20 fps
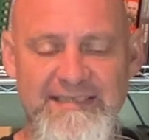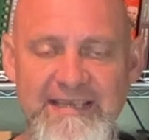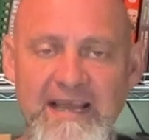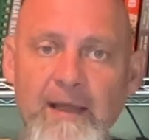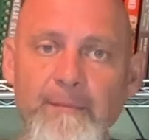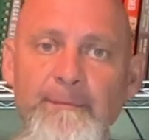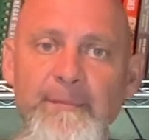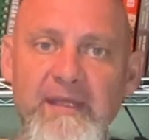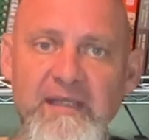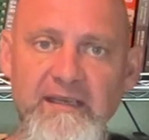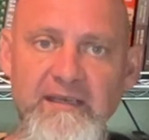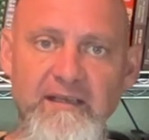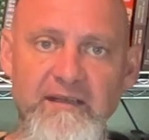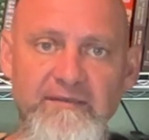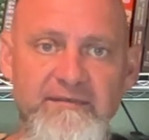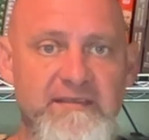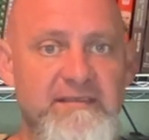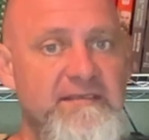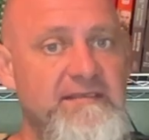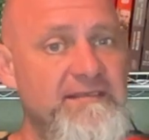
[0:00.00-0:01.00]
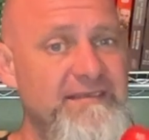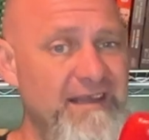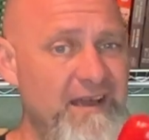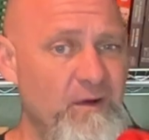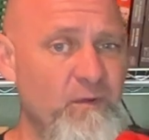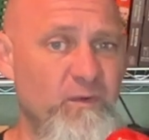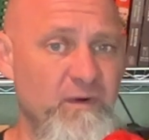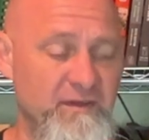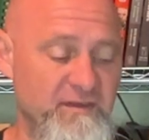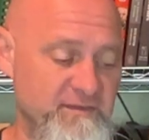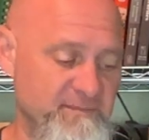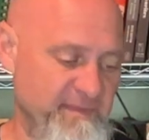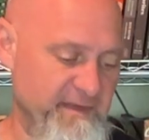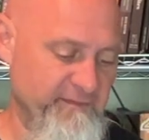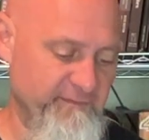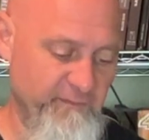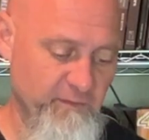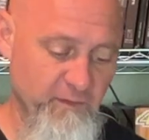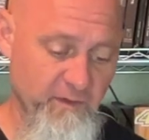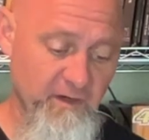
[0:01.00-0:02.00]
not big enough. It's not what it's meant
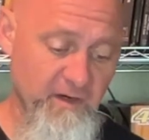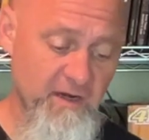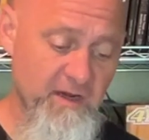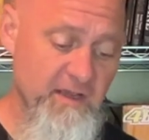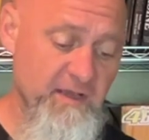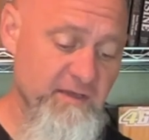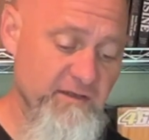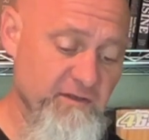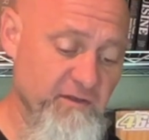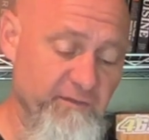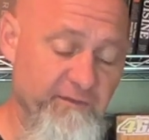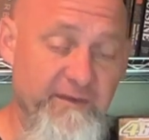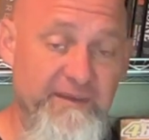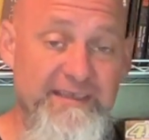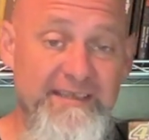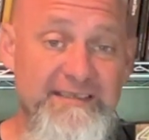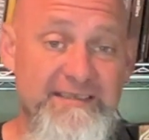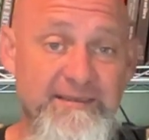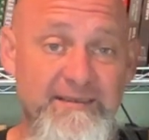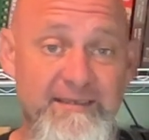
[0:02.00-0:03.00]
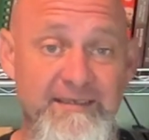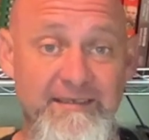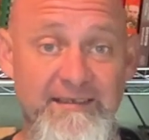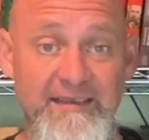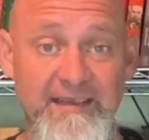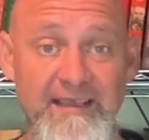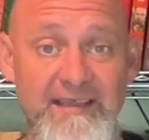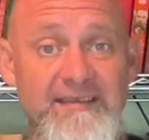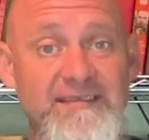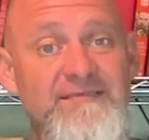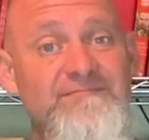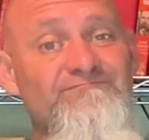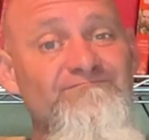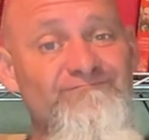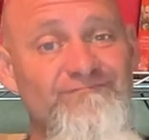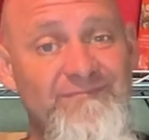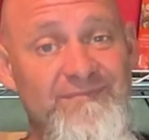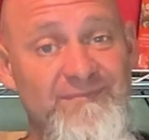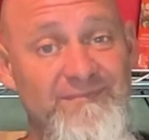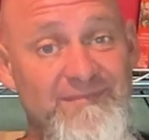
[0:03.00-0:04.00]
for. So for this case,
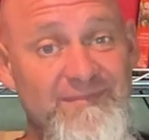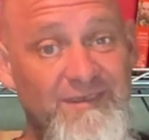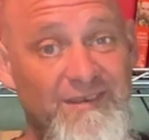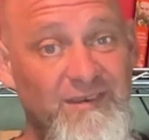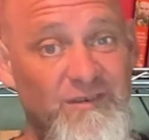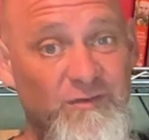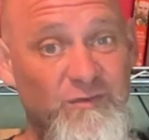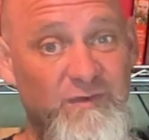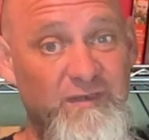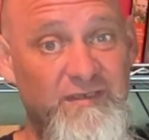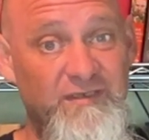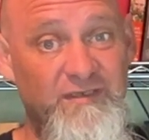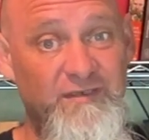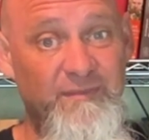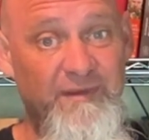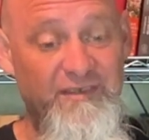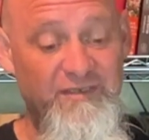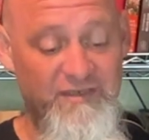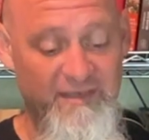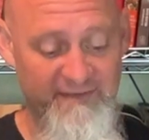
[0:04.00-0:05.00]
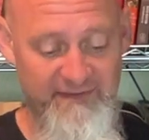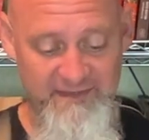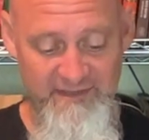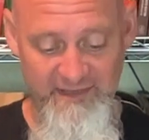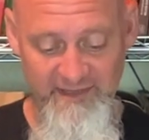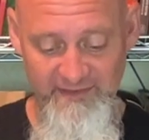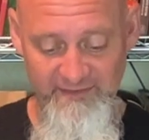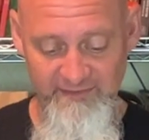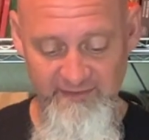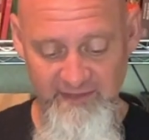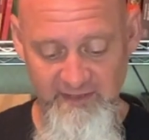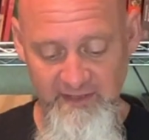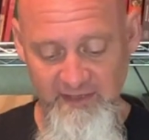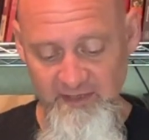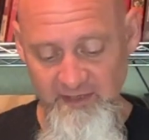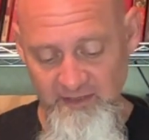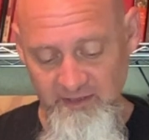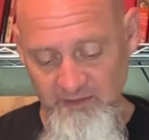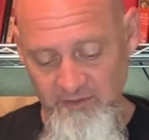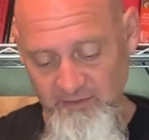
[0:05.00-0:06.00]
I'm going to switch to my chef's knife.
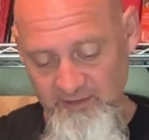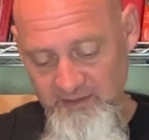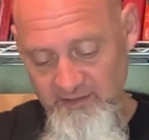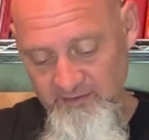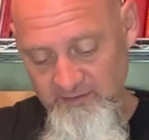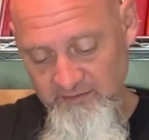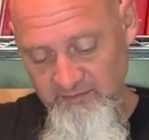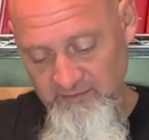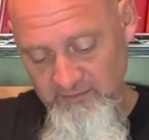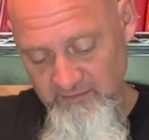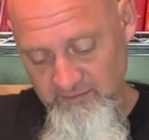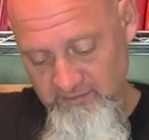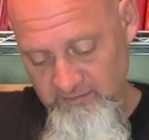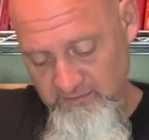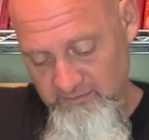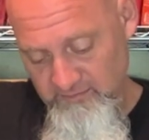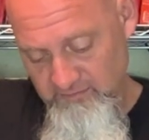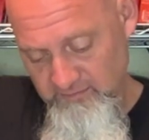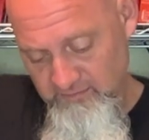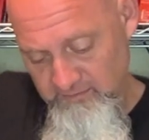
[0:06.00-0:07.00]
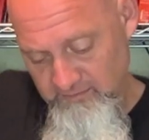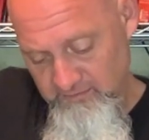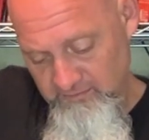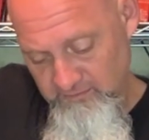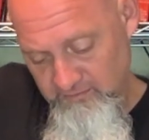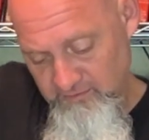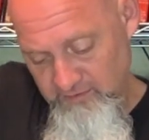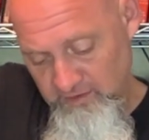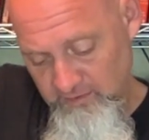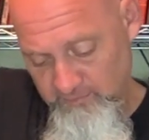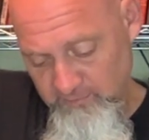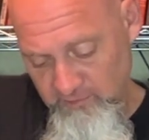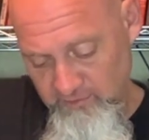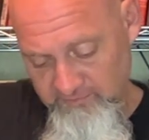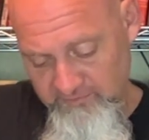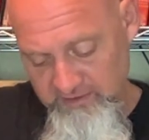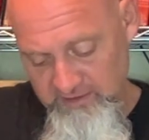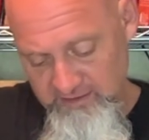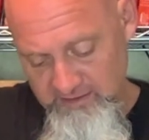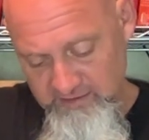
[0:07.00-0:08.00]
Go ahead and chop off
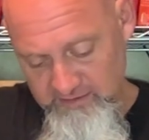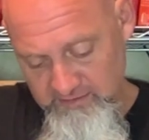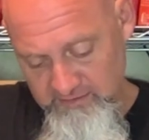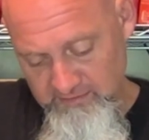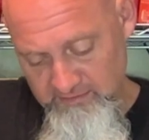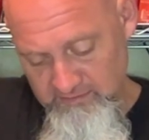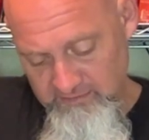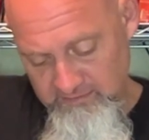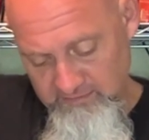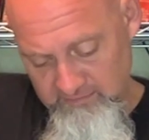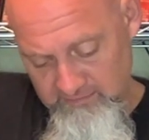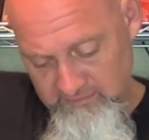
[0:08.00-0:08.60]
the ends.